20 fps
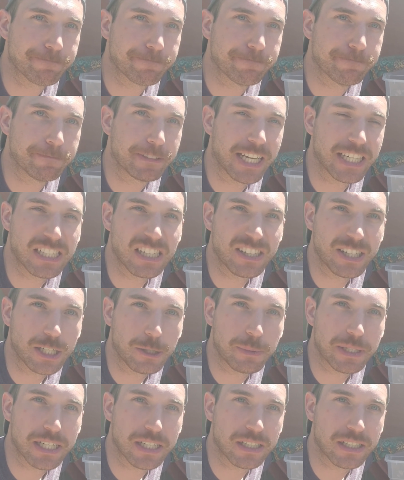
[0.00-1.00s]
gets a little
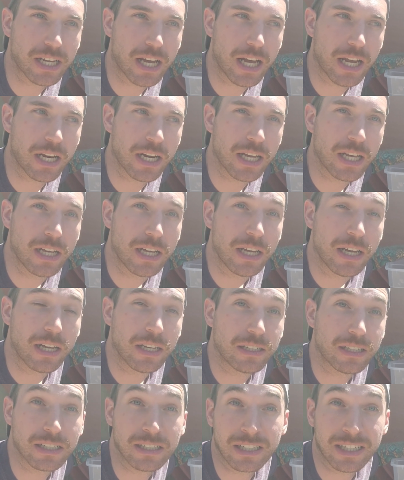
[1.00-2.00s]
bit of sun,
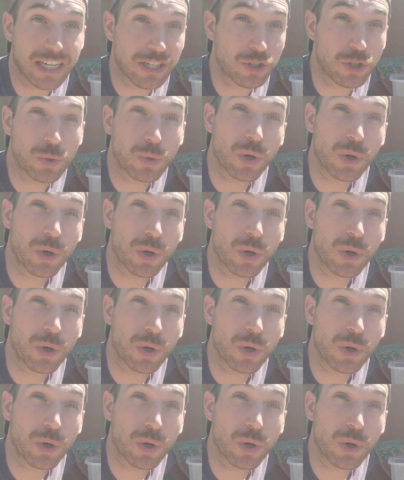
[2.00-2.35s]
doesn't get too